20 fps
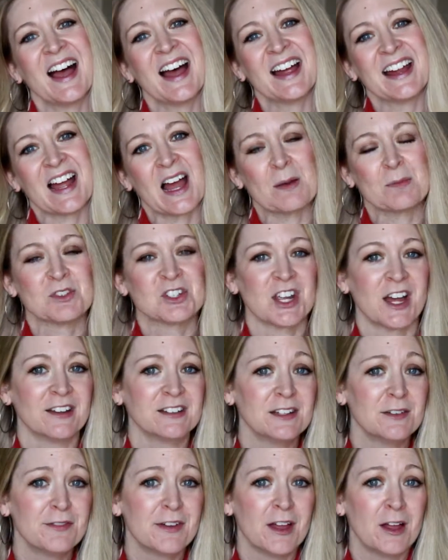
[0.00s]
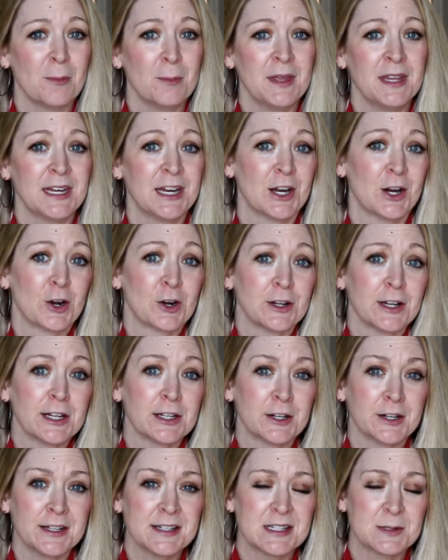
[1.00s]
Hi, I'm Child Development and Early
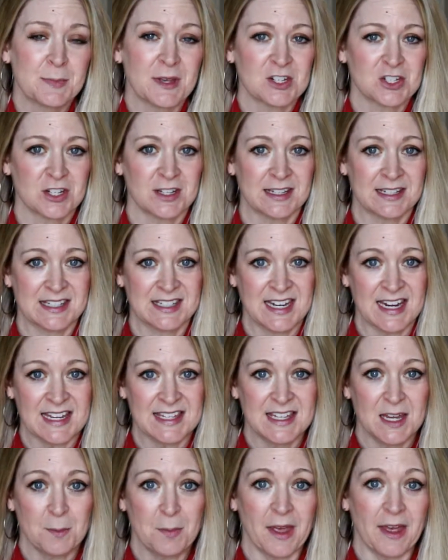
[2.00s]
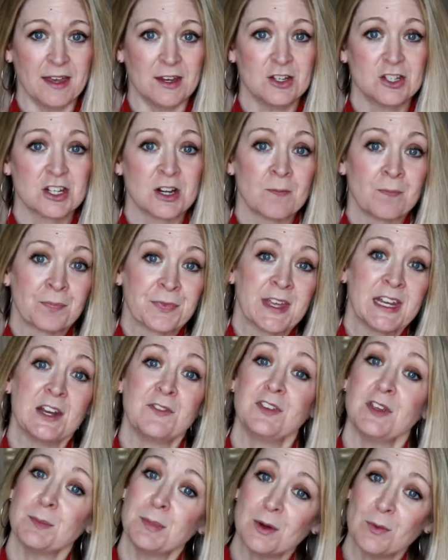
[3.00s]
Learning Specialist Stacy Benge, and
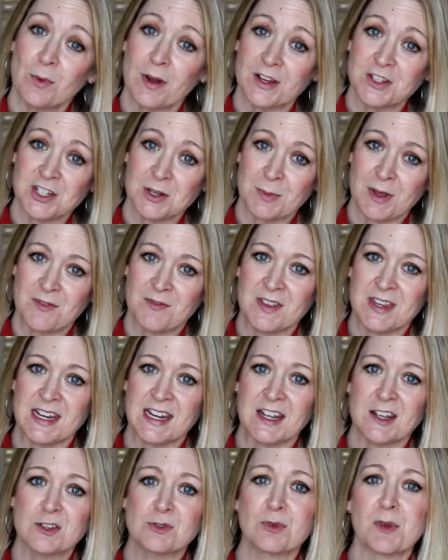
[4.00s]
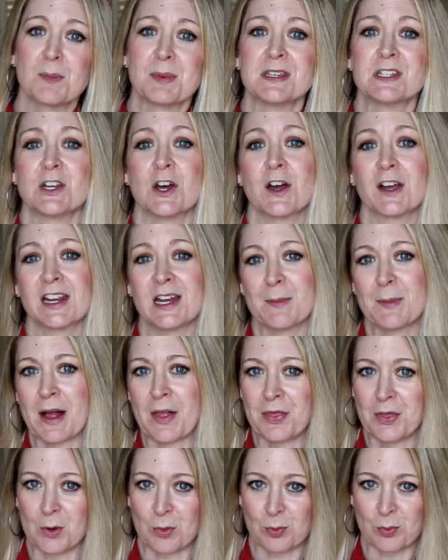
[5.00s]
if you've been watching my videos, we've been talking
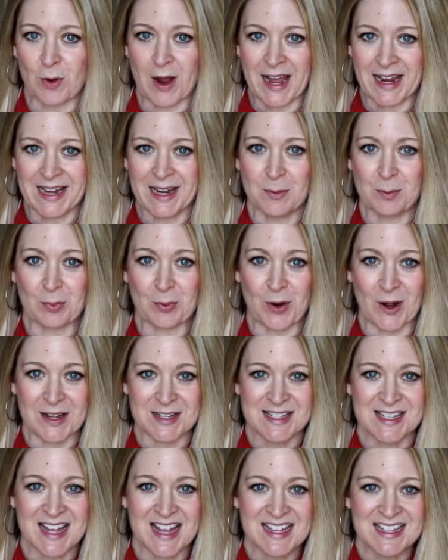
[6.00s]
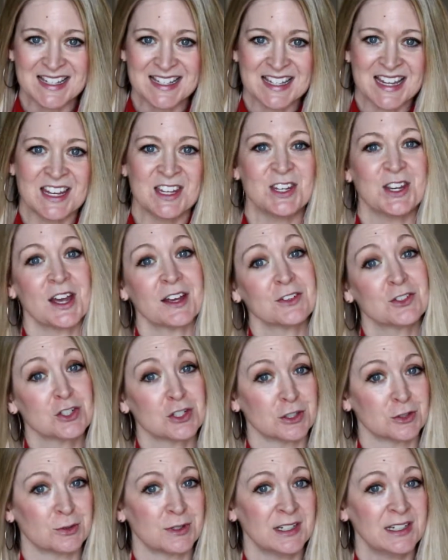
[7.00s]
about the writing process in young
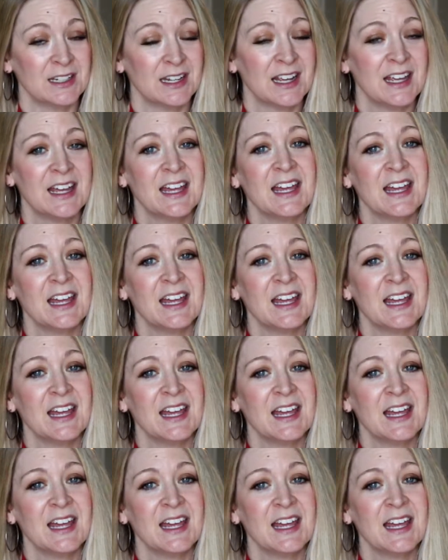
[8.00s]
children.